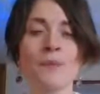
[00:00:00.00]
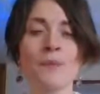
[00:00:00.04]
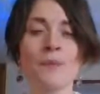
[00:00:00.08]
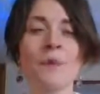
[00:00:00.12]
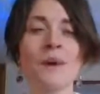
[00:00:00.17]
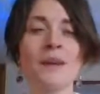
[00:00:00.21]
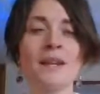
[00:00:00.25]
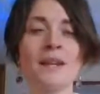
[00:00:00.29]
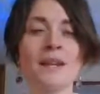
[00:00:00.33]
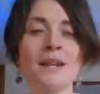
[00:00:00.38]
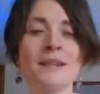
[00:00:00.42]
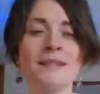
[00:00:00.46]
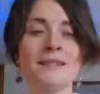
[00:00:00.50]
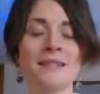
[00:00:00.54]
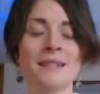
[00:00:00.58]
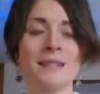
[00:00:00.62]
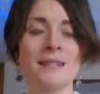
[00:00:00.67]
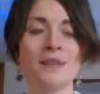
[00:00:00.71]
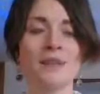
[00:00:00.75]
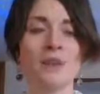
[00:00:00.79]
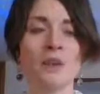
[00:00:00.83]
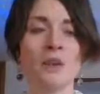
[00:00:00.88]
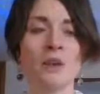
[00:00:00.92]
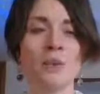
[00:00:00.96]
What is
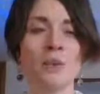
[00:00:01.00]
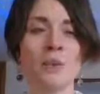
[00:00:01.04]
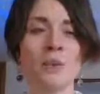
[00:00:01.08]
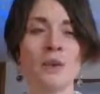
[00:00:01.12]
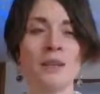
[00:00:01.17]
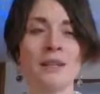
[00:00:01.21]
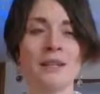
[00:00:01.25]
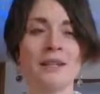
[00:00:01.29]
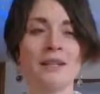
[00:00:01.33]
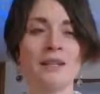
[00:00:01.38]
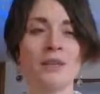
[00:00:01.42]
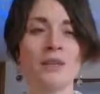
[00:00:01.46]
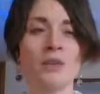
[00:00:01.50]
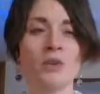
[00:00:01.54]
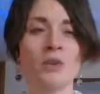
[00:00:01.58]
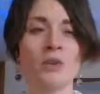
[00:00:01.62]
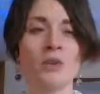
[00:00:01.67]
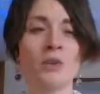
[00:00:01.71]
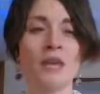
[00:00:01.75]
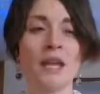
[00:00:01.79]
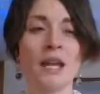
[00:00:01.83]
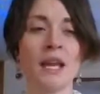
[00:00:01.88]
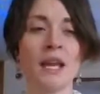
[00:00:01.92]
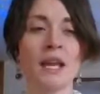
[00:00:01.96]
it that you're wanting to
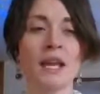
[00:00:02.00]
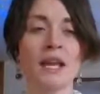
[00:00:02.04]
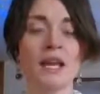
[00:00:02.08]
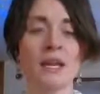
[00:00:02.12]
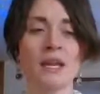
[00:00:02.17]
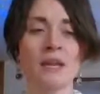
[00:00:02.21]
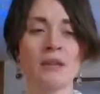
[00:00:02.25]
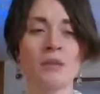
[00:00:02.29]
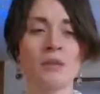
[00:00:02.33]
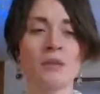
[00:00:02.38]
create